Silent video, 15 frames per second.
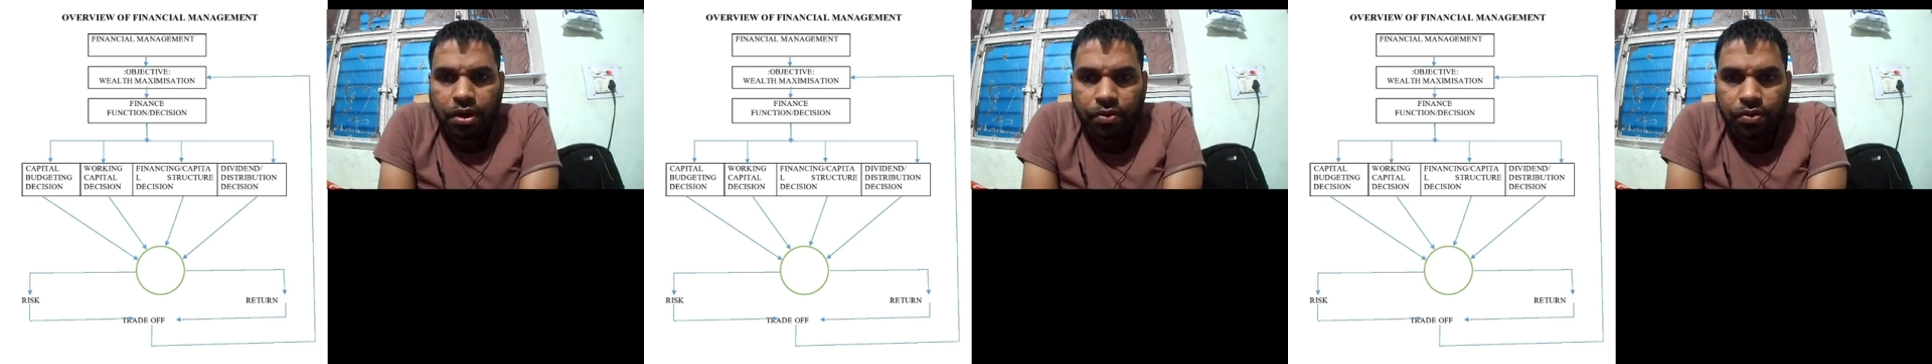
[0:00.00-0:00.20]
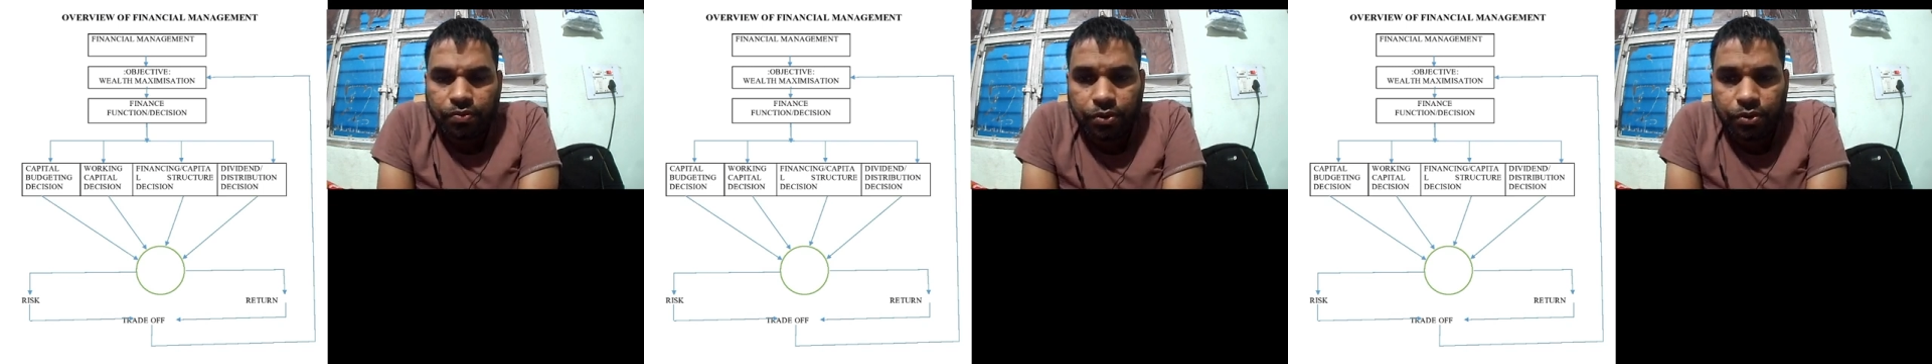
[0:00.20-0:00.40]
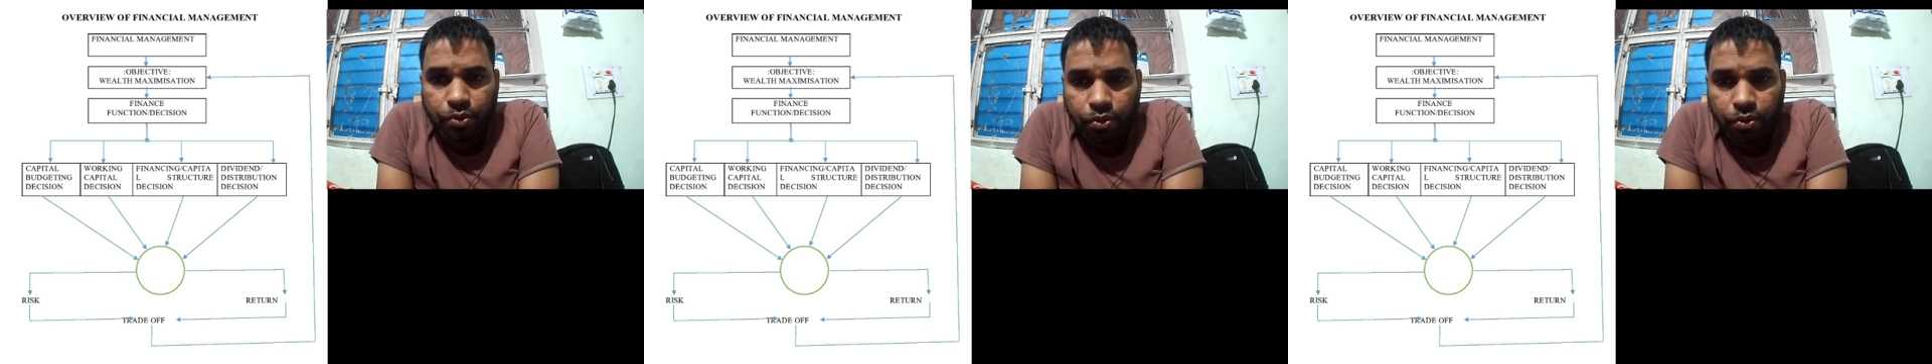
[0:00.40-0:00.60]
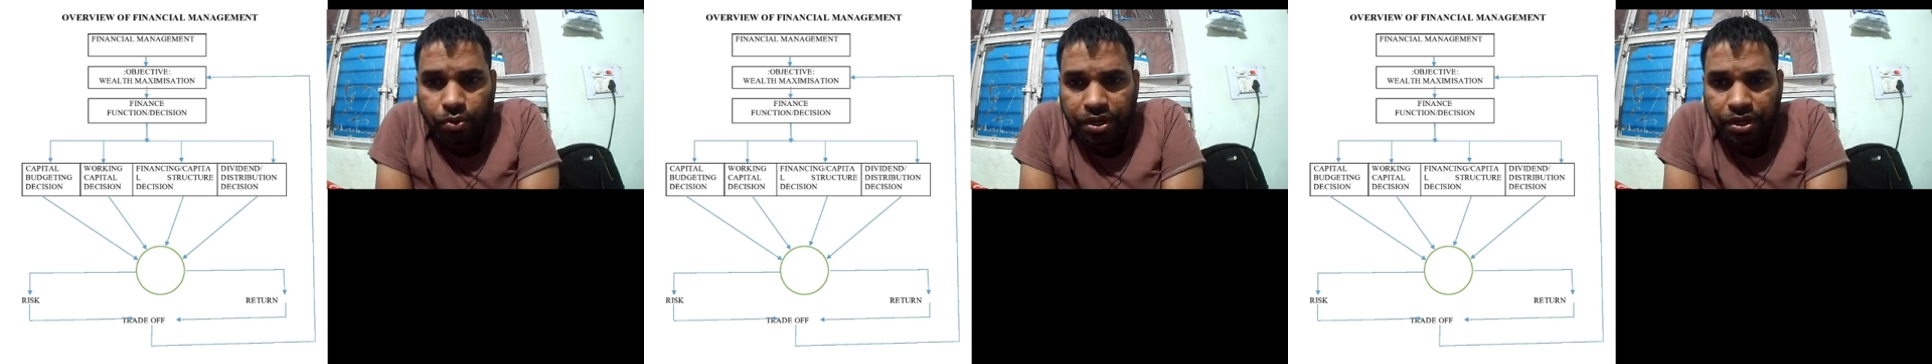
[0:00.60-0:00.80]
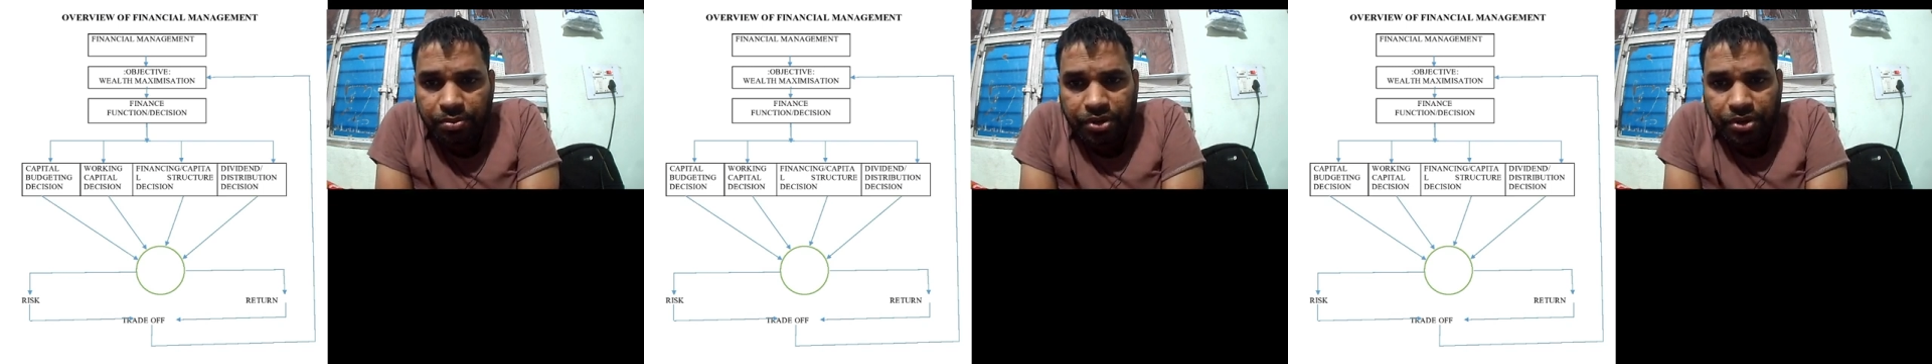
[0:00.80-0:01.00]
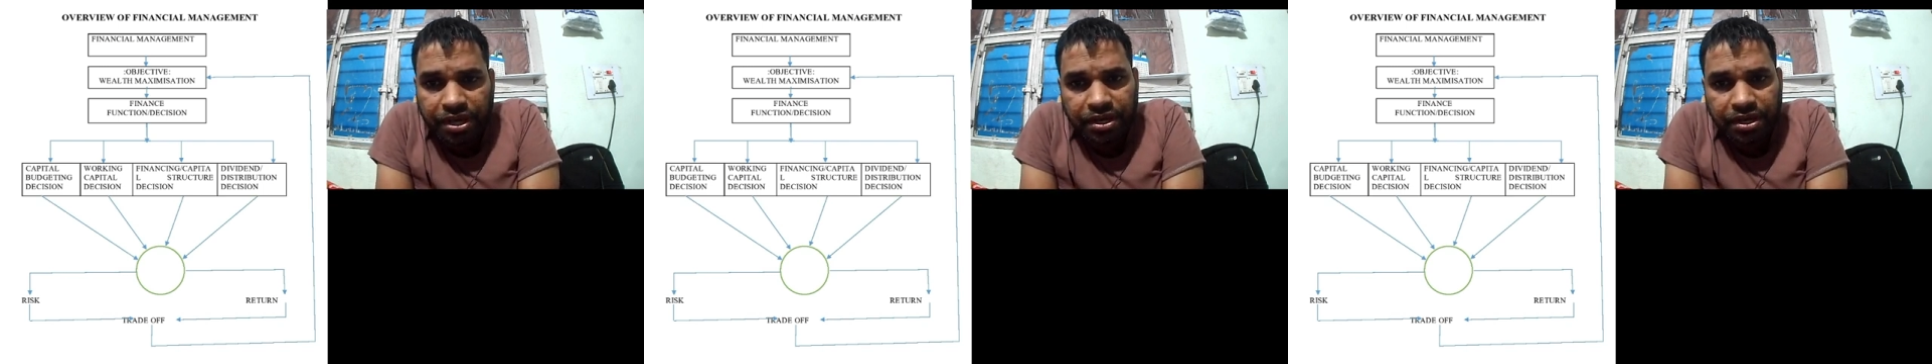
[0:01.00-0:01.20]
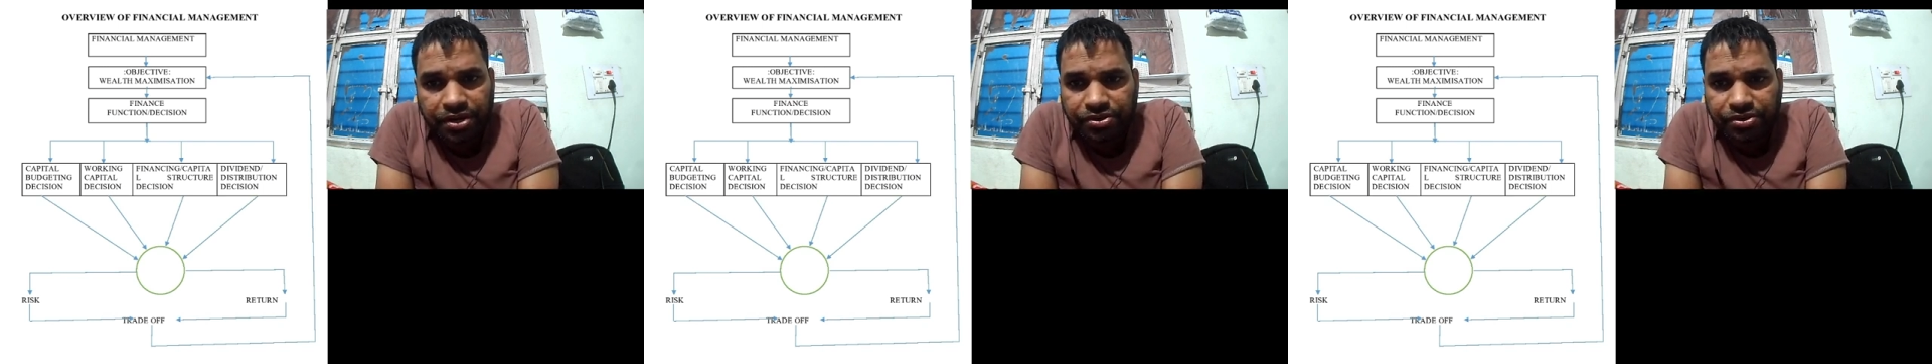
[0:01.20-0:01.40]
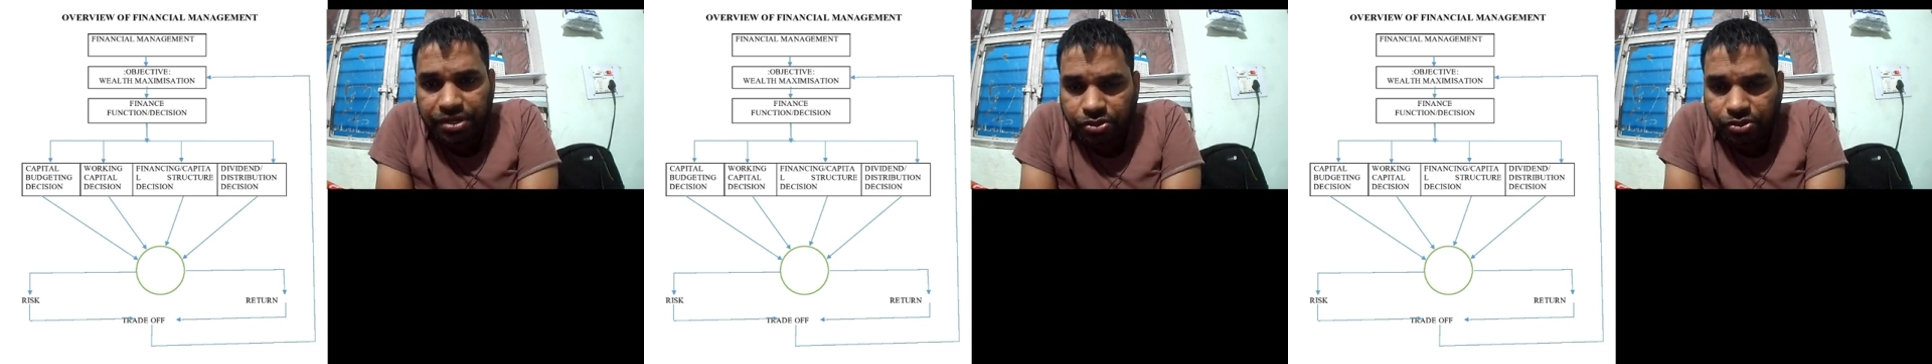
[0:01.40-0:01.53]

would go in paying interest